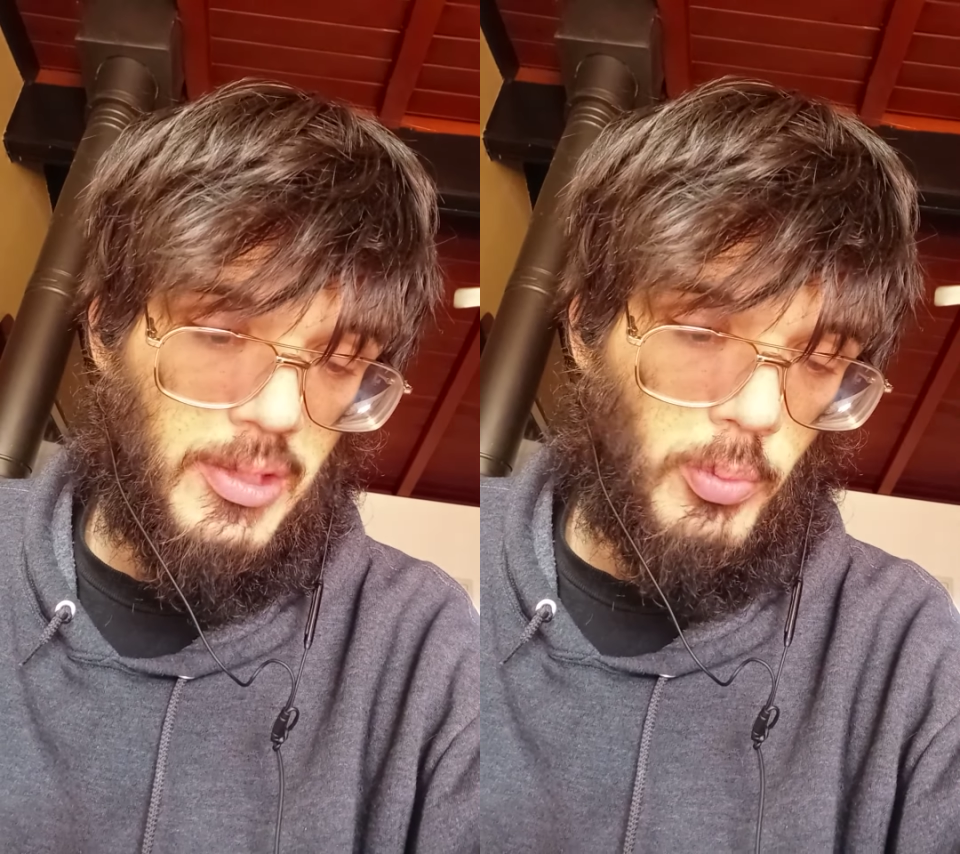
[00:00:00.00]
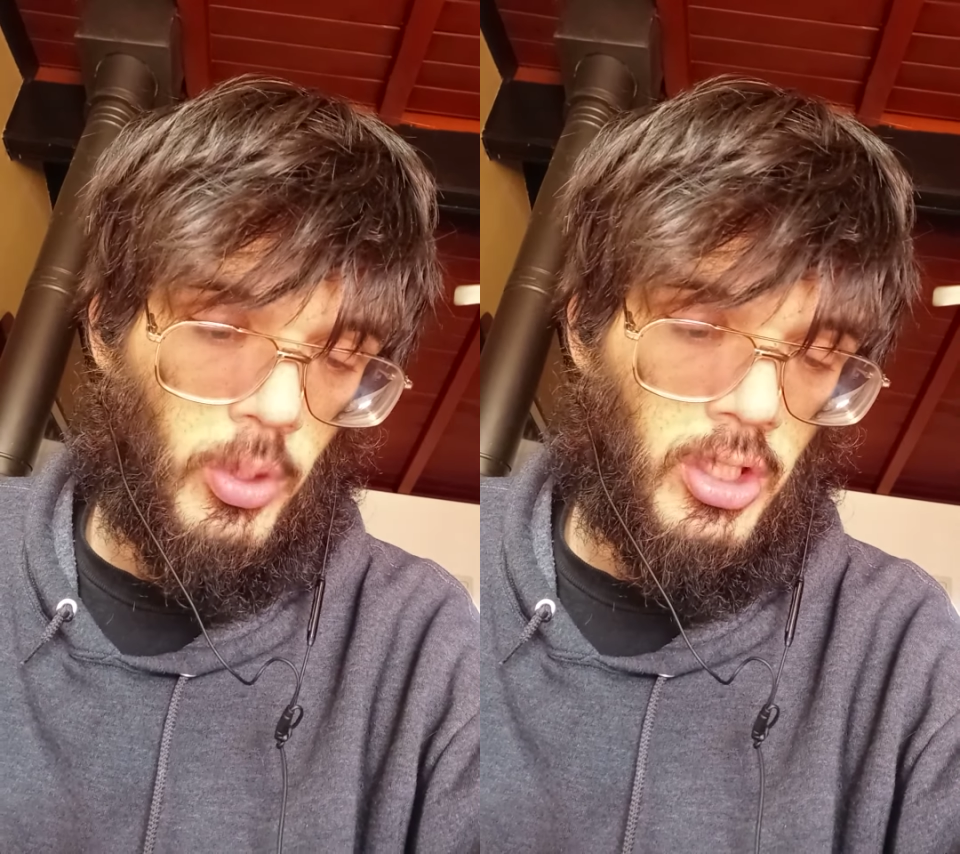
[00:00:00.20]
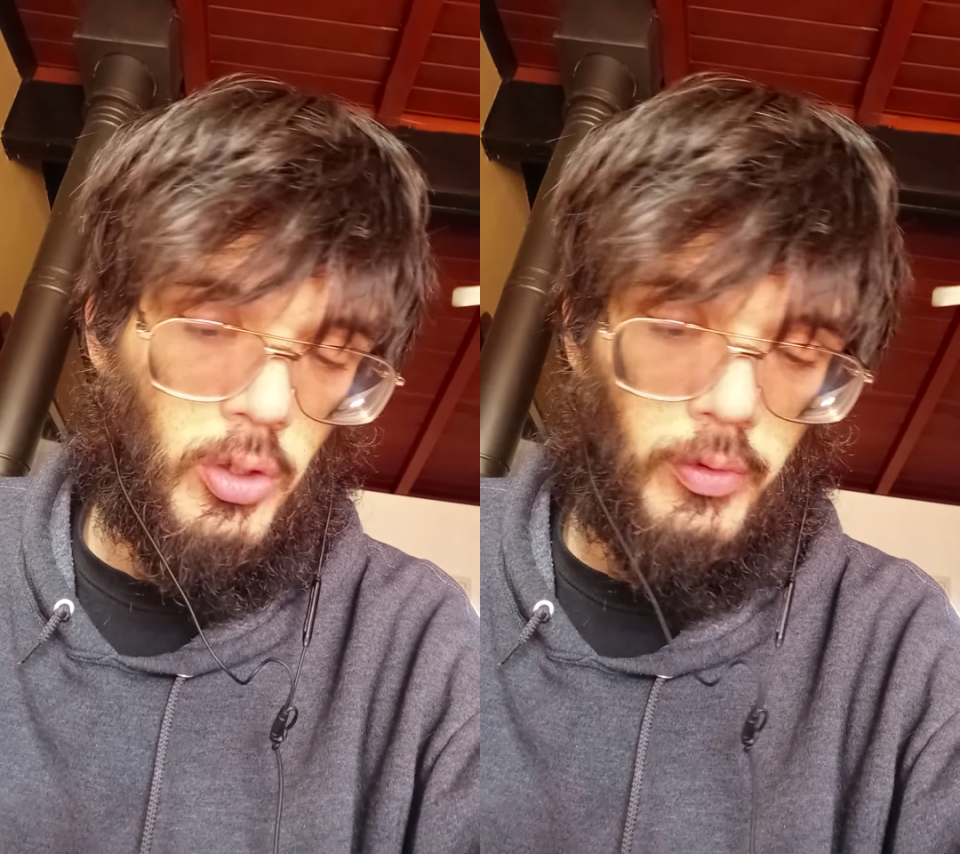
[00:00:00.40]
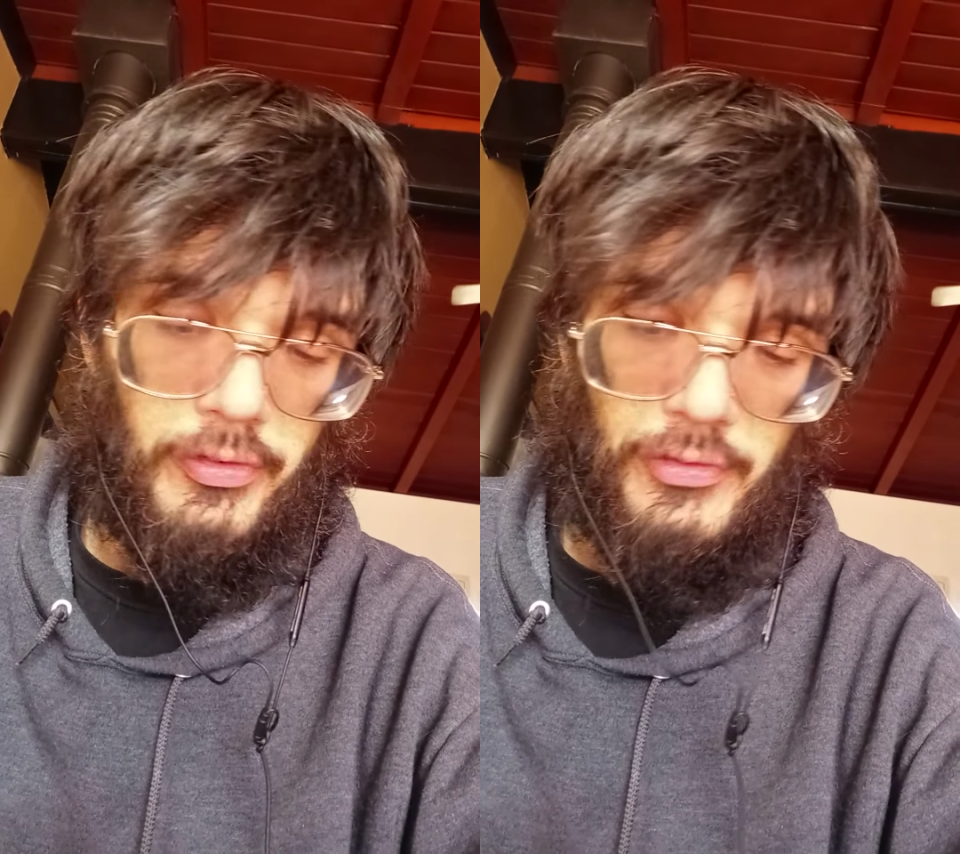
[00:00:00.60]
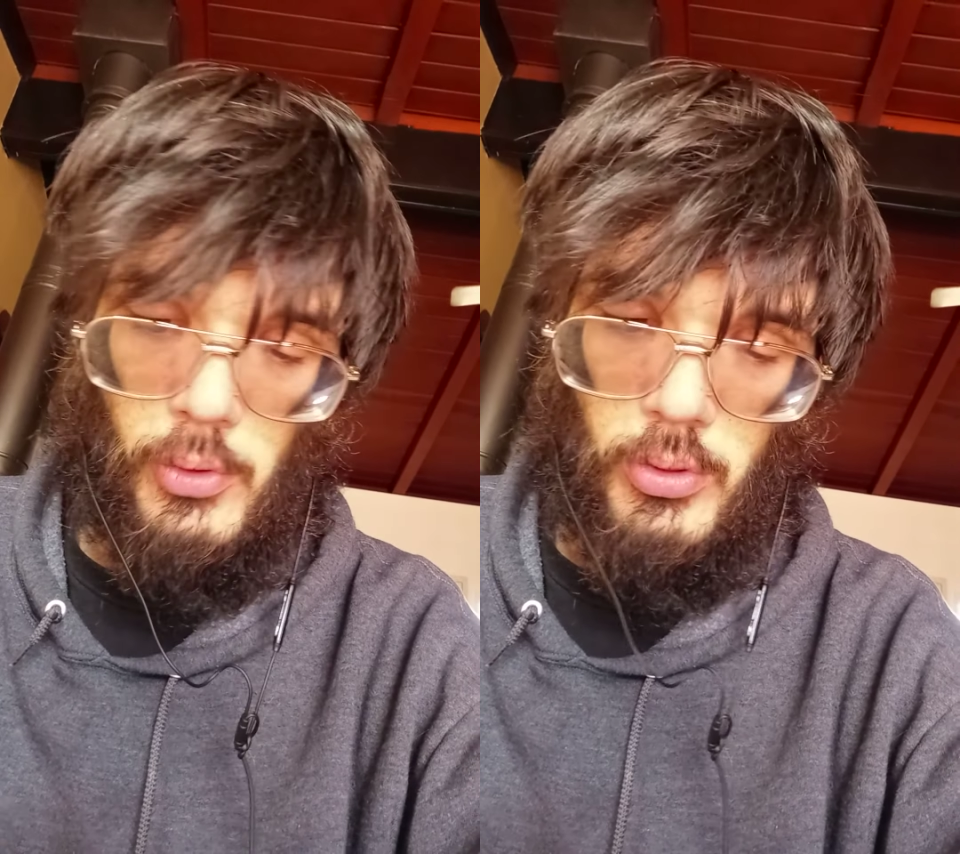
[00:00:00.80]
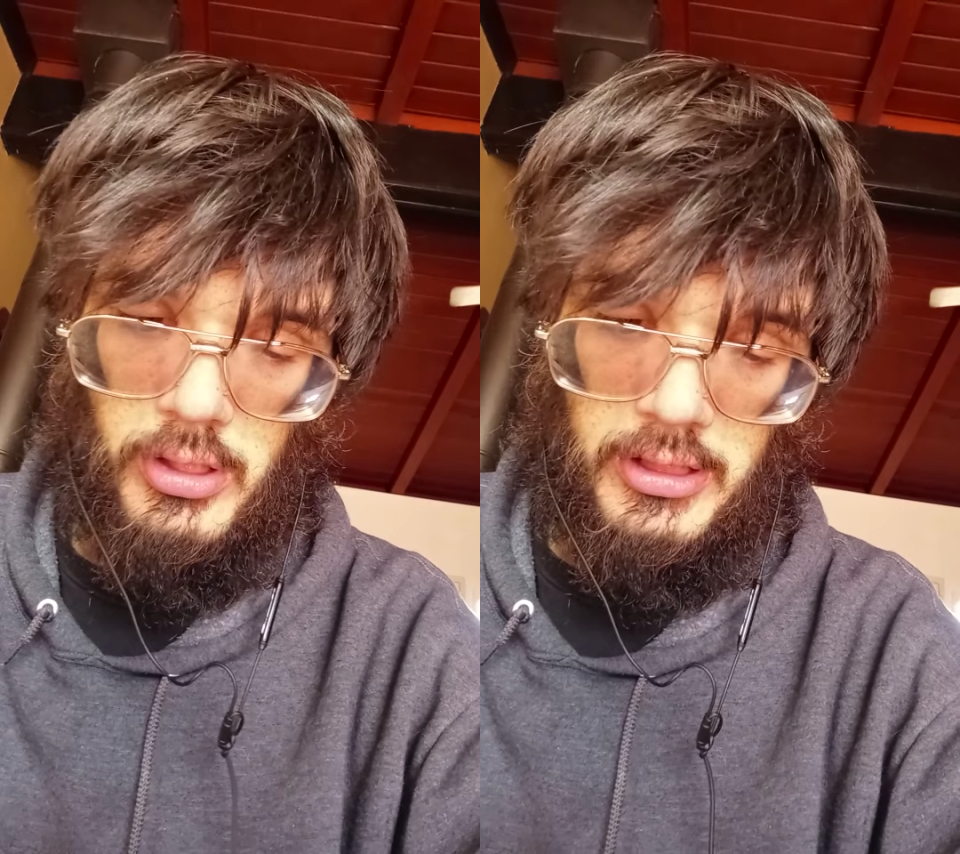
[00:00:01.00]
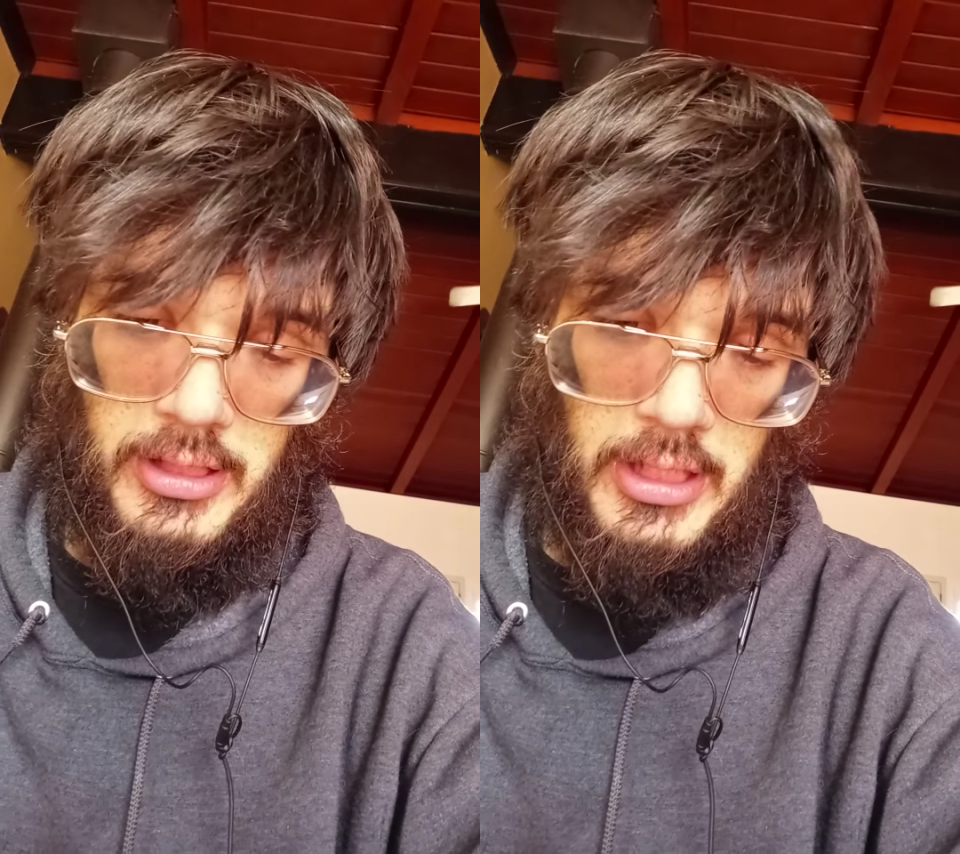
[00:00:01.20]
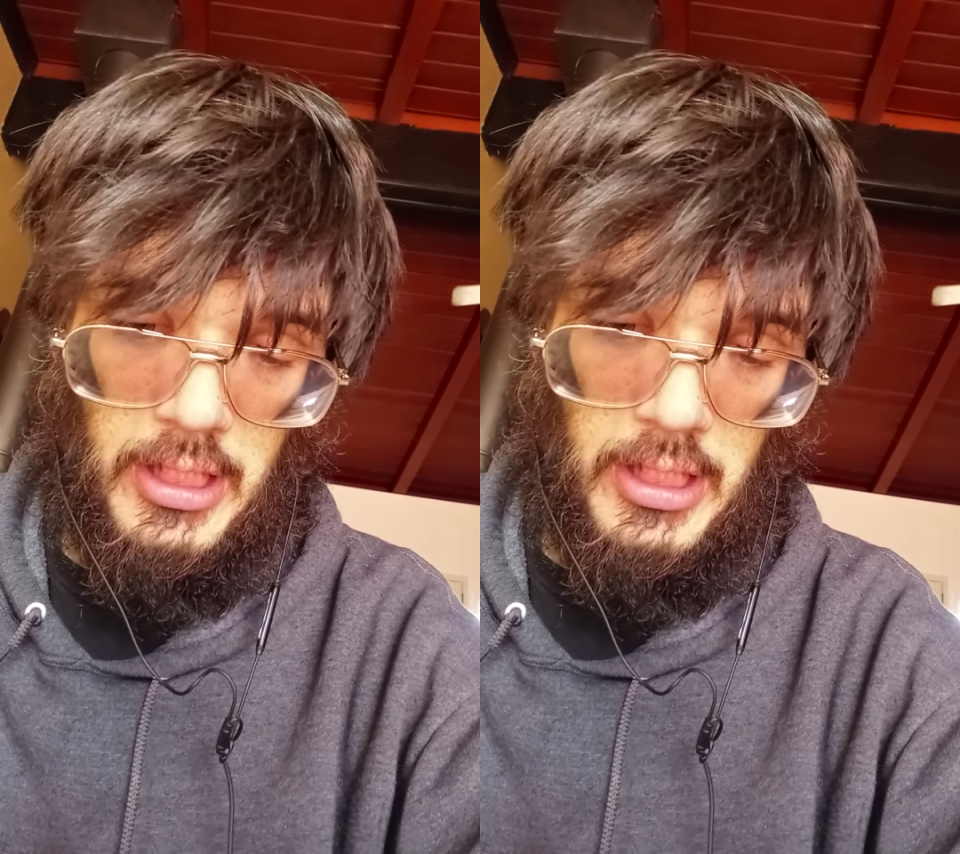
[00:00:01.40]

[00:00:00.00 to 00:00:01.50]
104